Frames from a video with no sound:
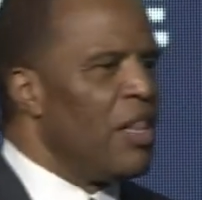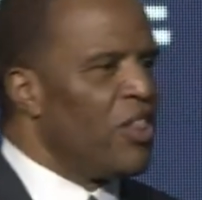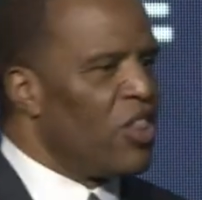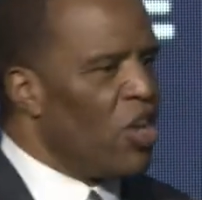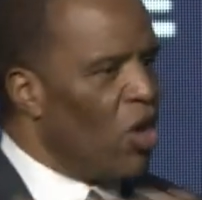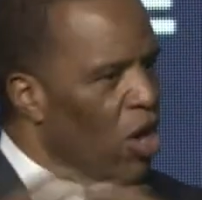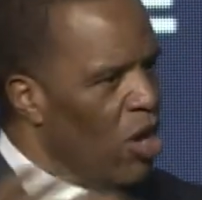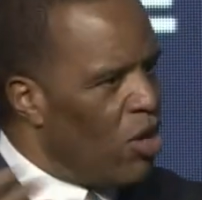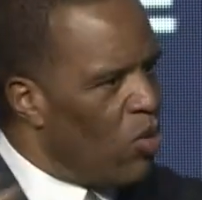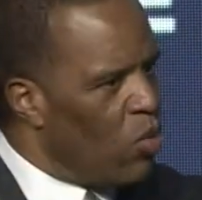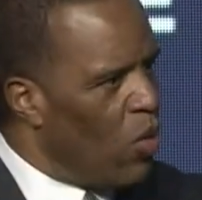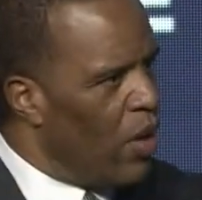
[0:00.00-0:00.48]

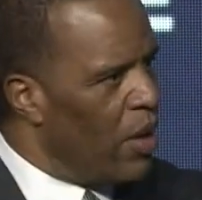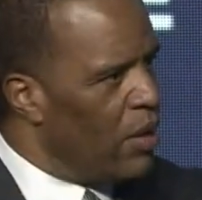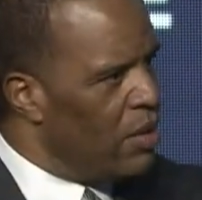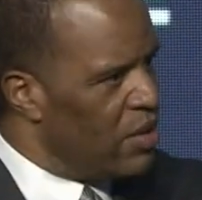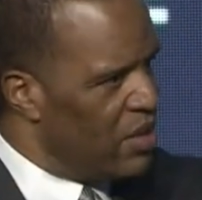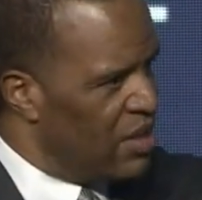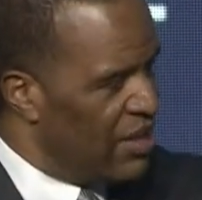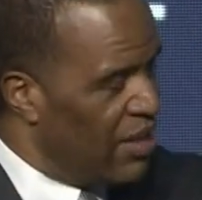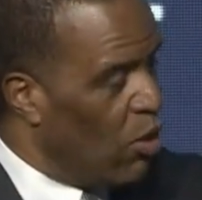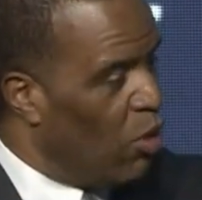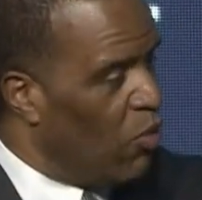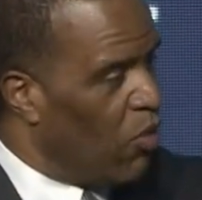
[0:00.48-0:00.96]
Third one,
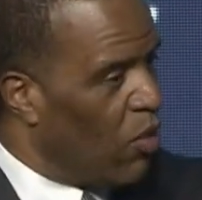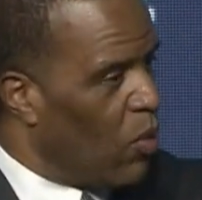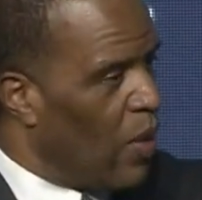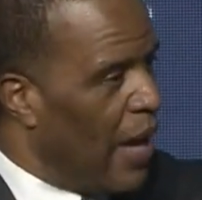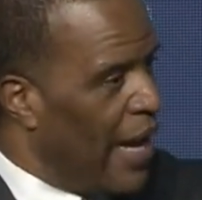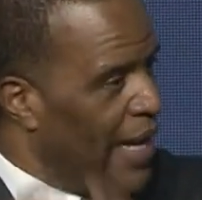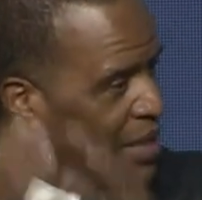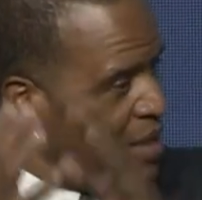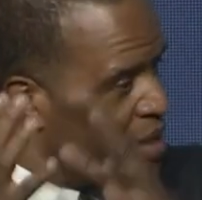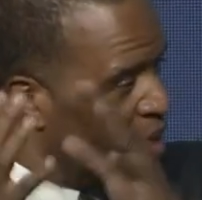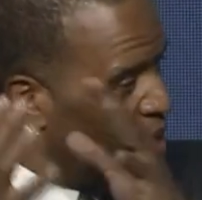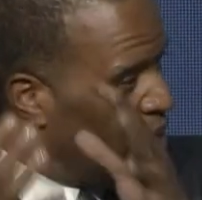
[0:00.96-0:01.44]
civil
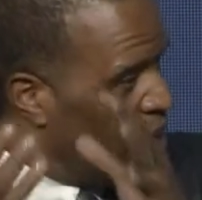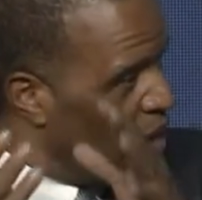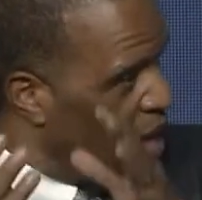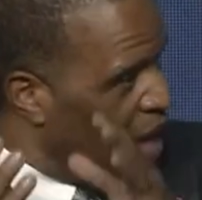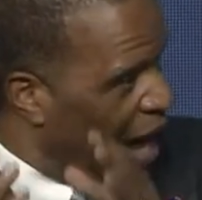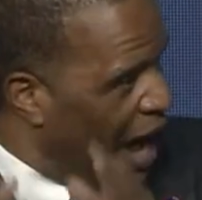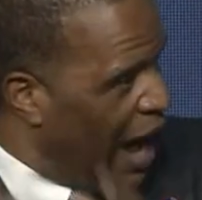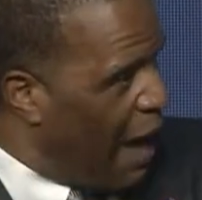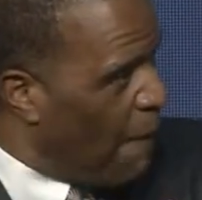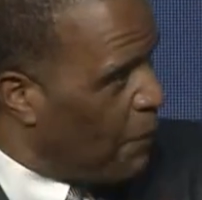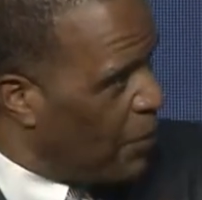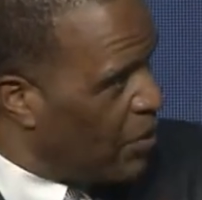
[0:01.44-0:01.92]
rights,
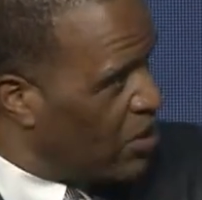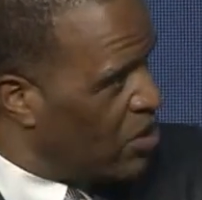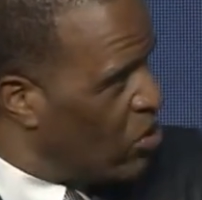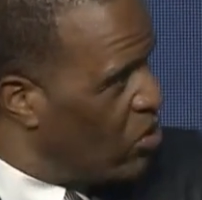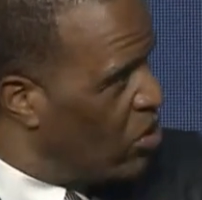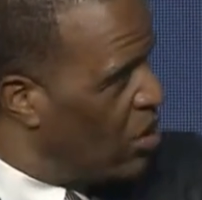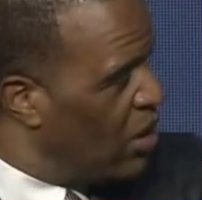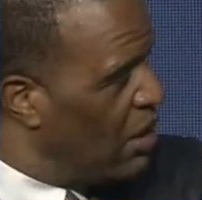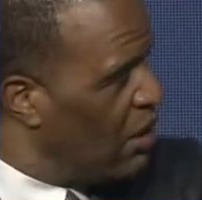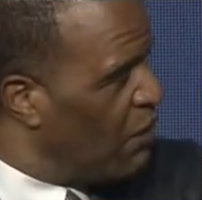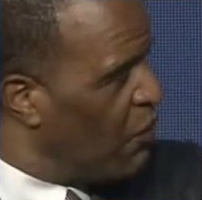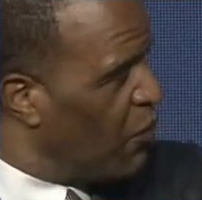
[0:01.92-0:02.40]

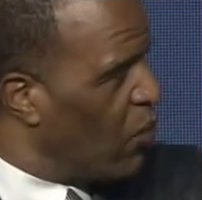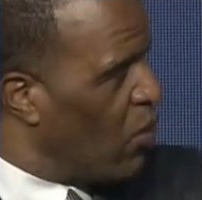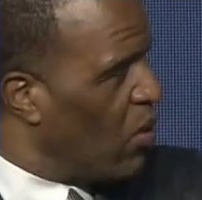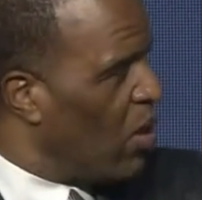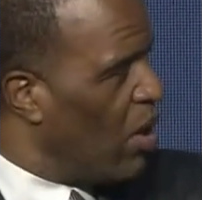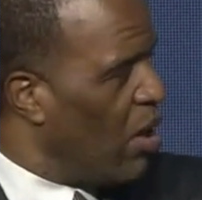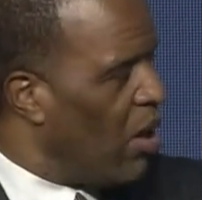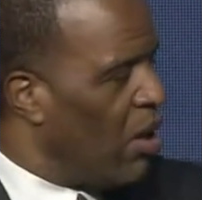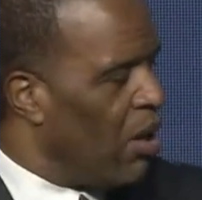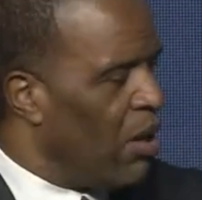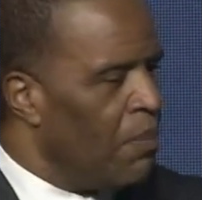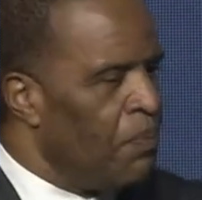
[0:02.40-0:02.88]
opportunity for
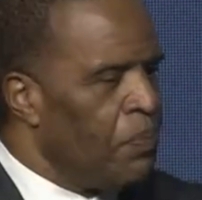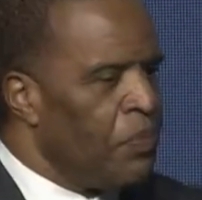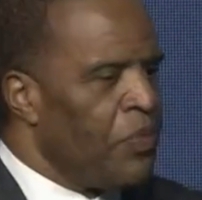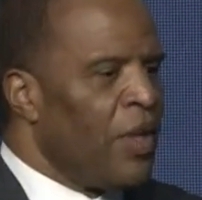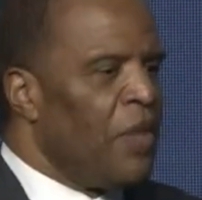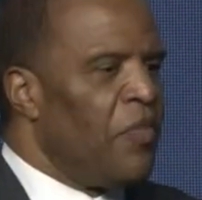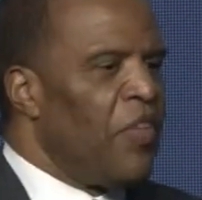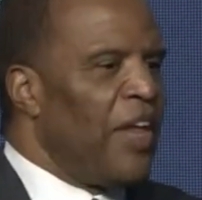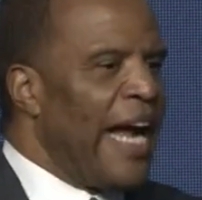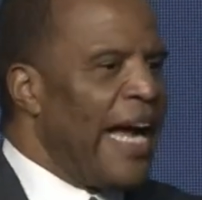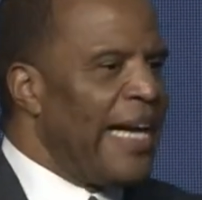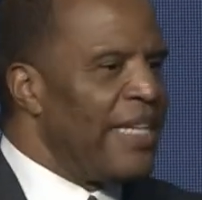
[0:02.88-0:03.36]

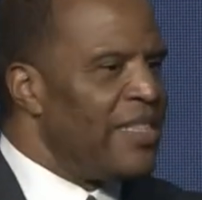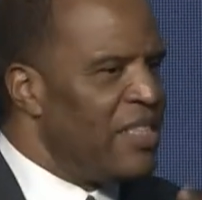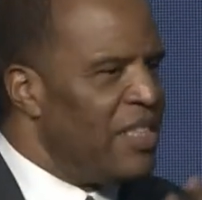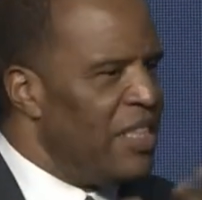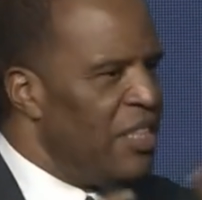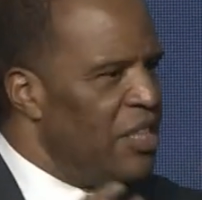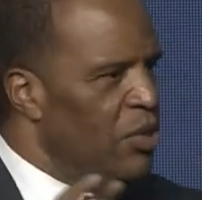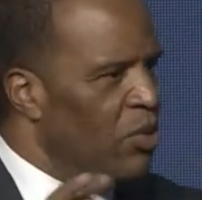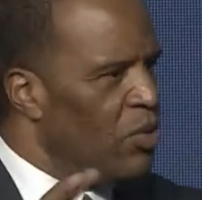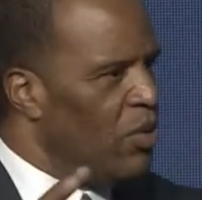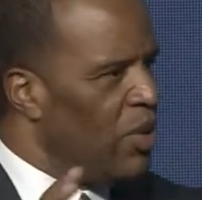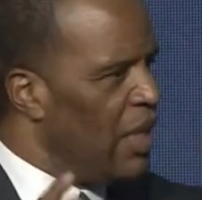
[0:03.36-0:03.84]
all, that I
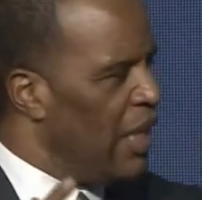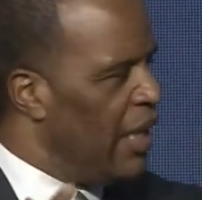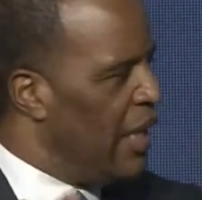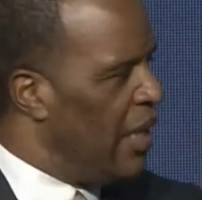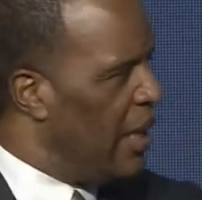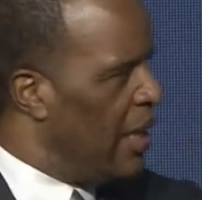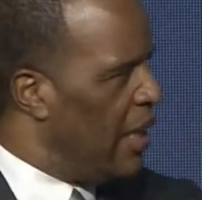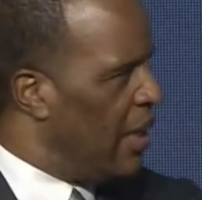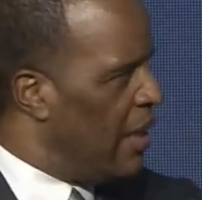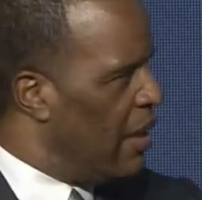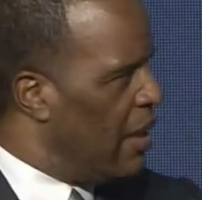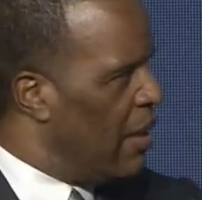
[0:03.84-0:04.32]
see you
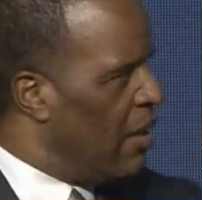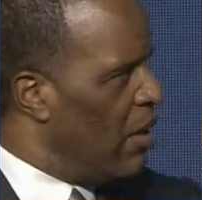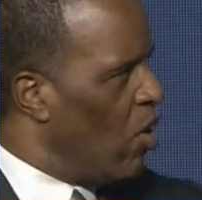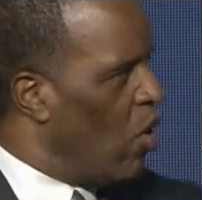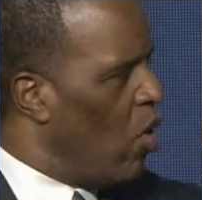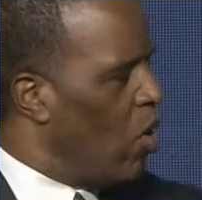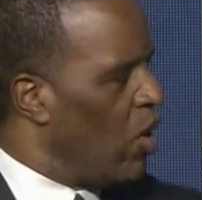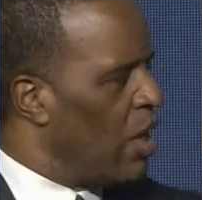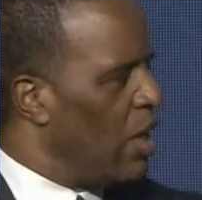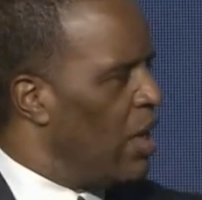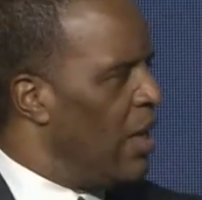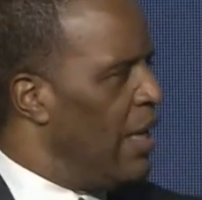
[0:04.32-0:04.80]
leading
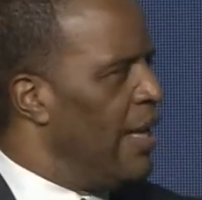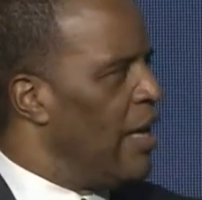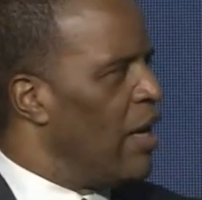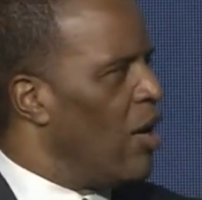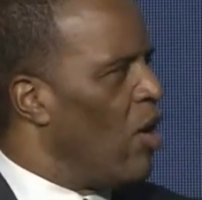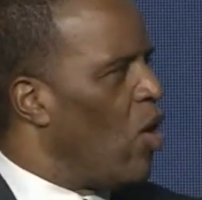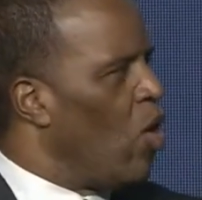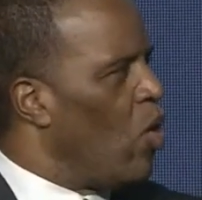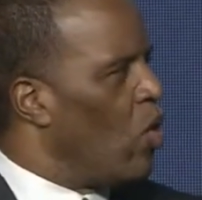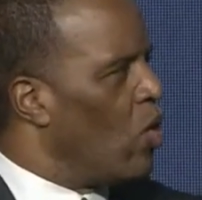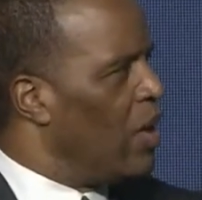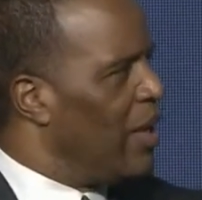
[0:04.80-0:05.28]
in
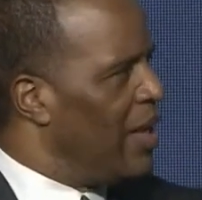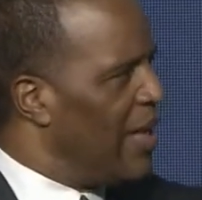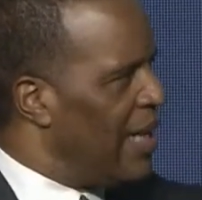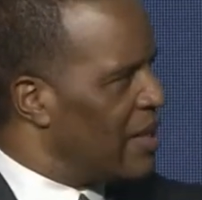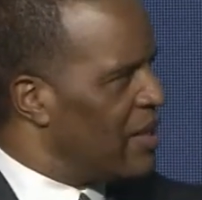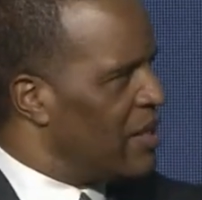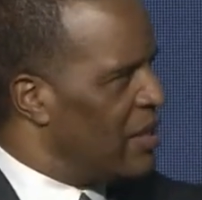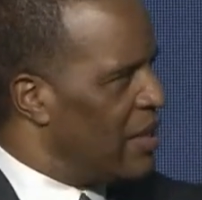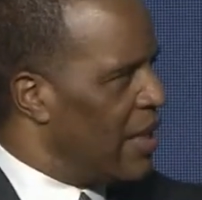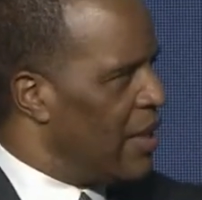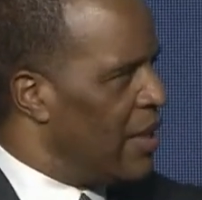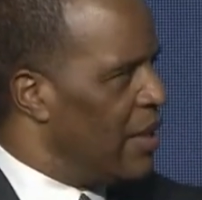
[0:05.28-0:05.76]
a
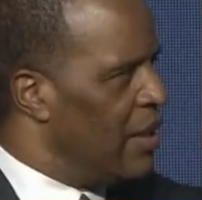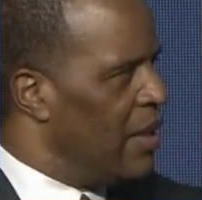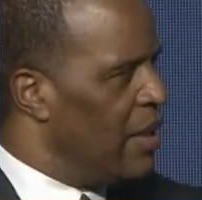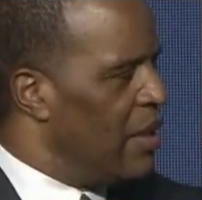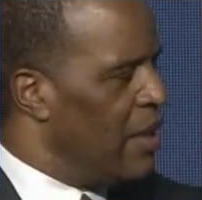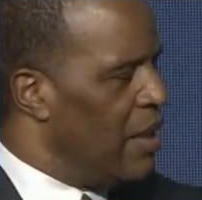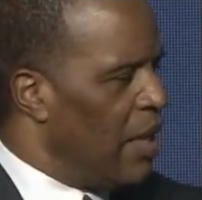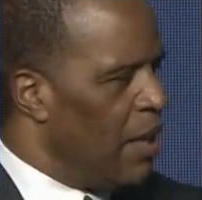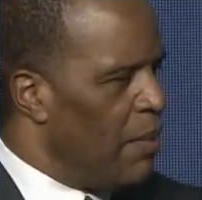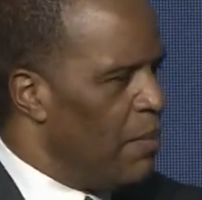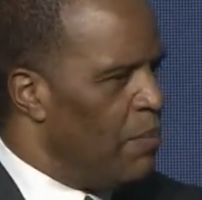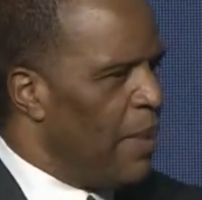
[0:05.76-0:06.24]
holistic
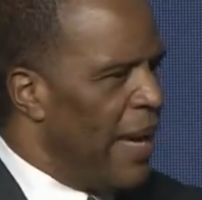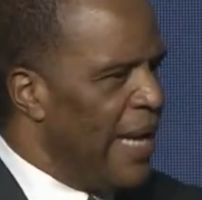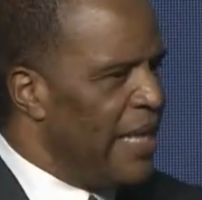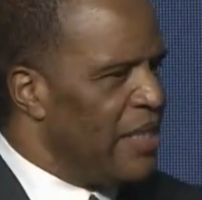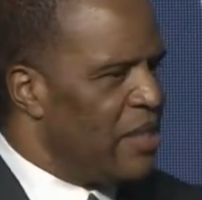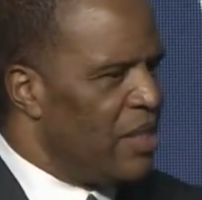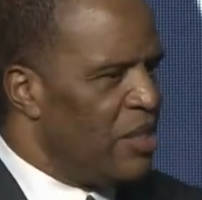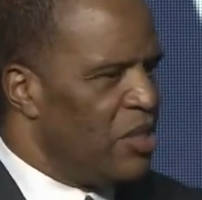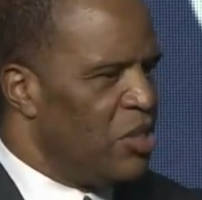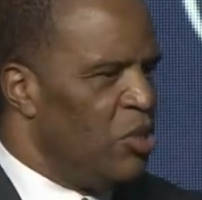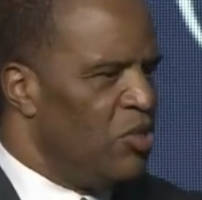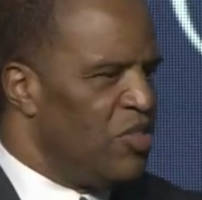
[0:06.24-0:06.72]

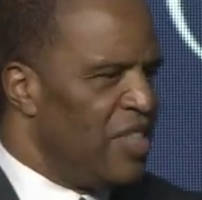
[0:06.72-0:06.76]
basis.